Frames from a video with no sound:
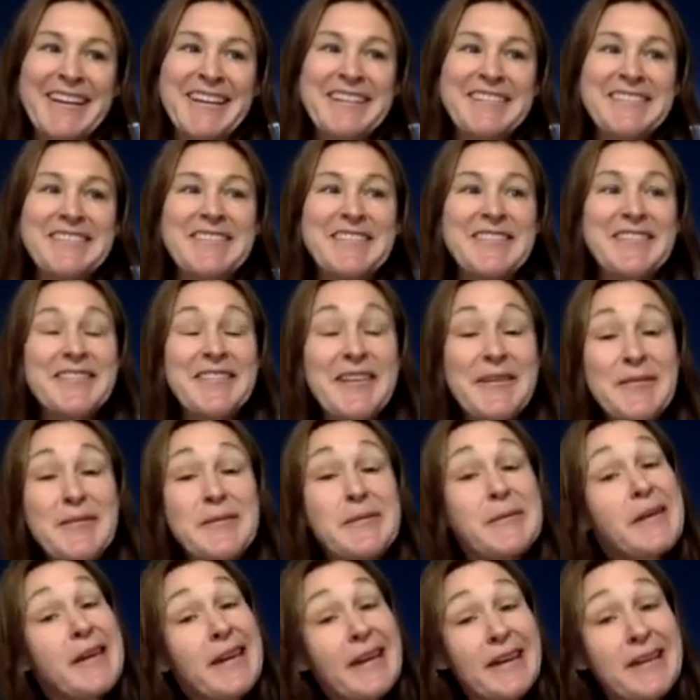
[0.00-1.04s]
So let me
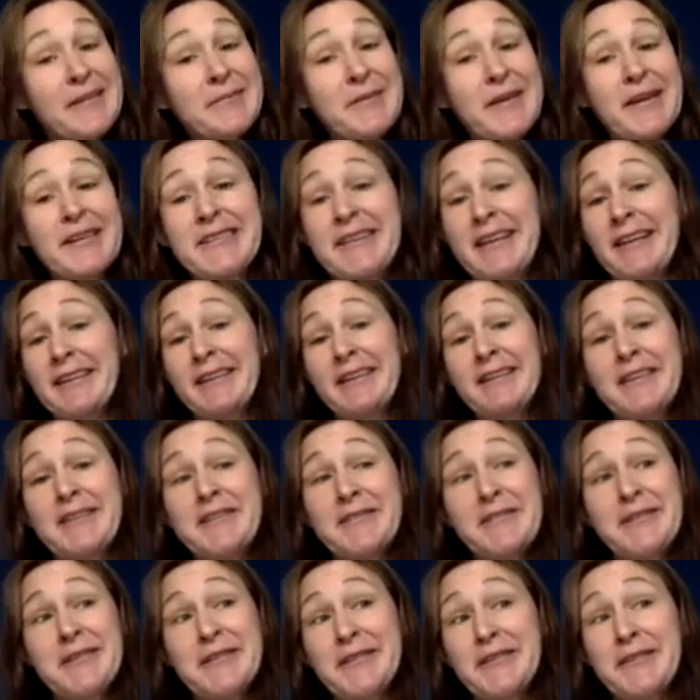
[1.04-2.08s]
begin by telling
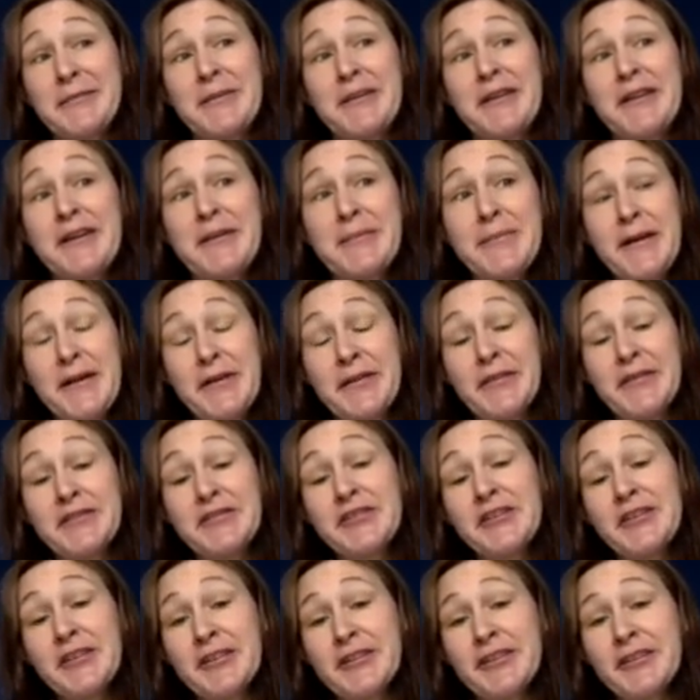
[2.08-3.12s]
you a little bit about the
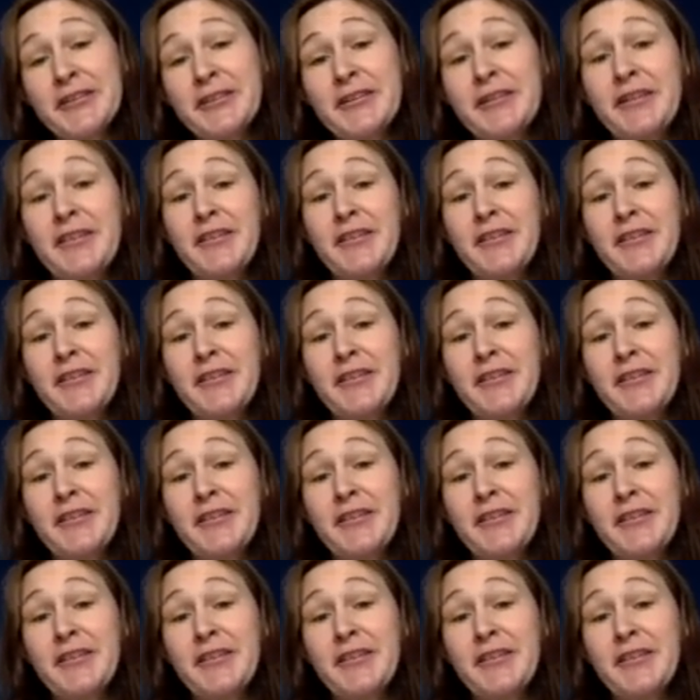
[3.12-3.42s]
journal.